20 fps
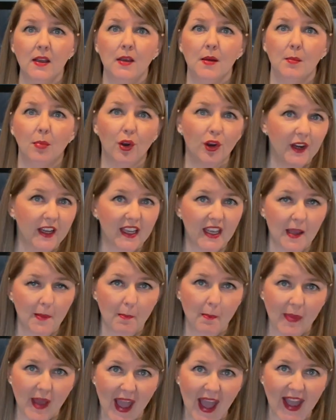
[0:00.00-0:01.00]
putting
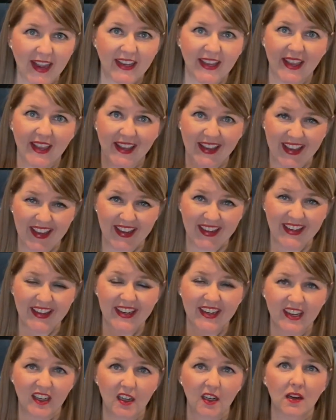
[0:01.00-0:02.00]
it back in
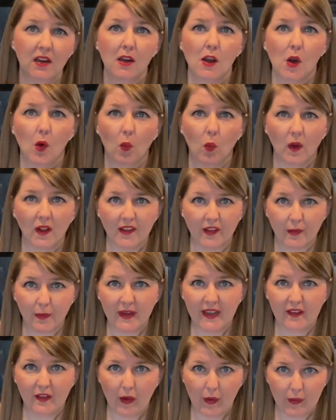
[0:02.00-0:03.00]
here once
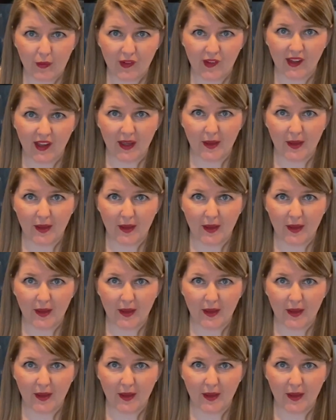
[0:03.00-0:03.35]
we toast it.